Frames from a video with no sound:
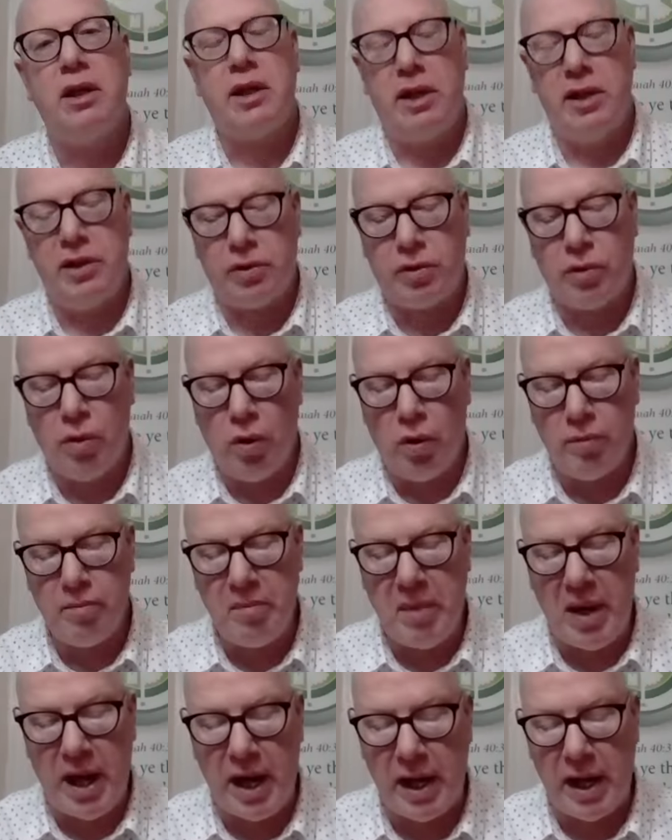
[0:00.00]

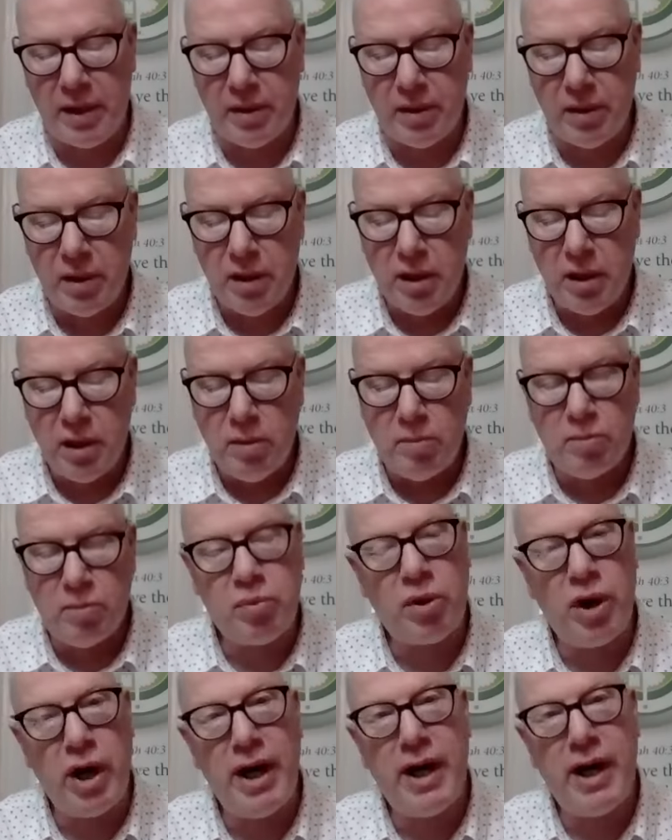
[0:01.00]
controlled man
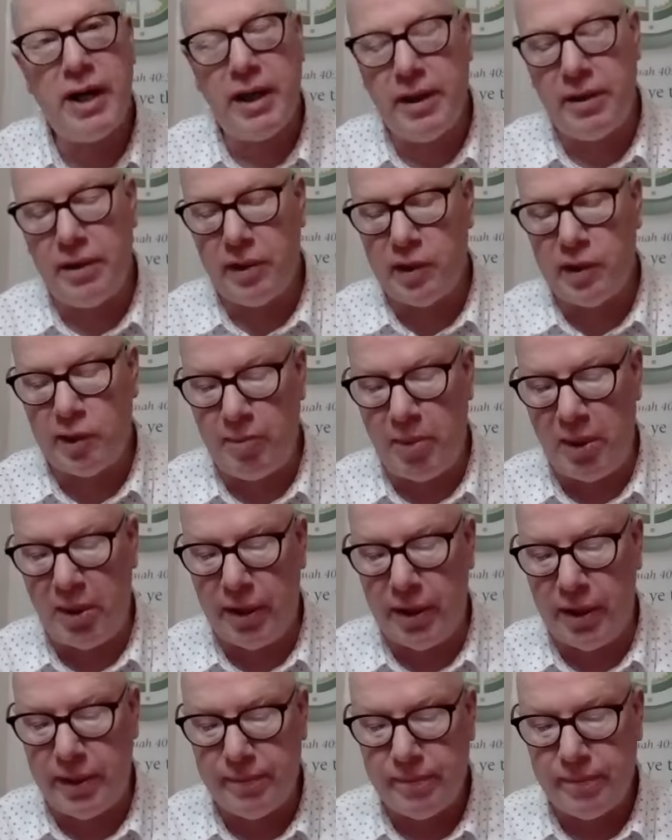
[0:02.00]
praying in the
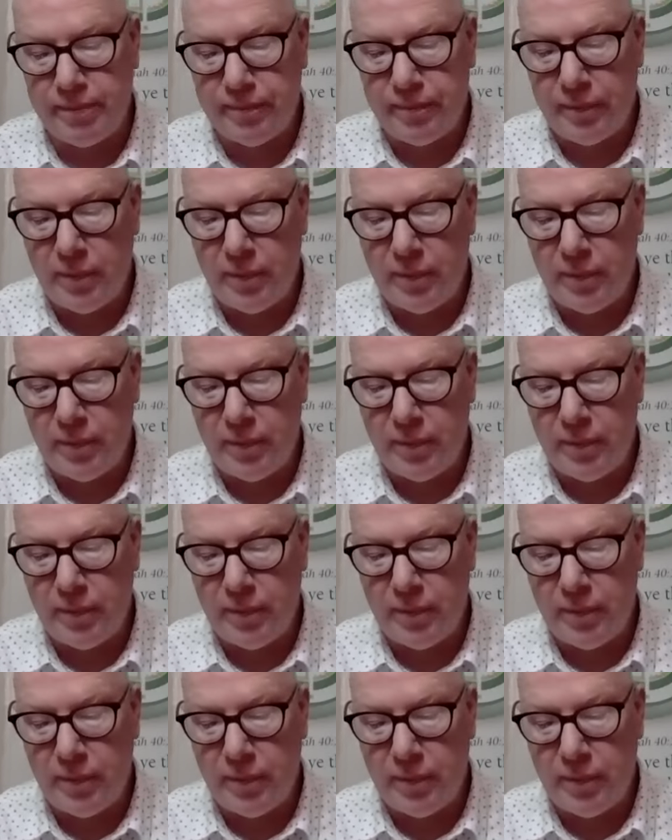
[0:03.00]
spirit